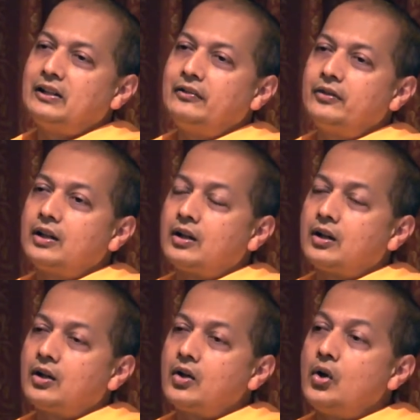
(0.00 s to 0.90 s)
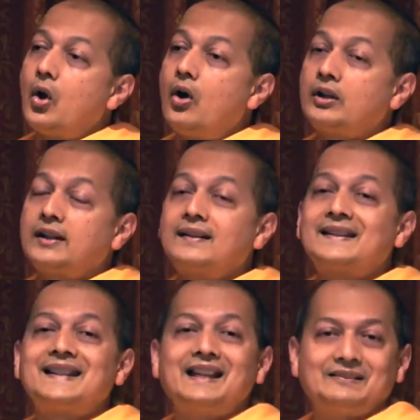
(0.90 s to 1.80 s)
of not
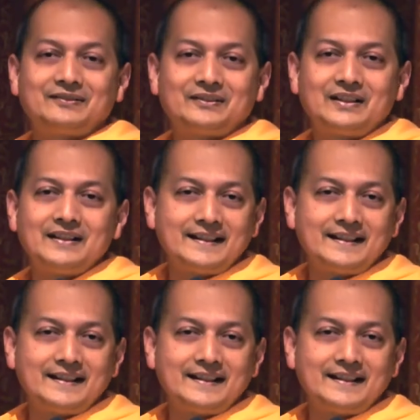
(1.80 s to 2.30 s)
self.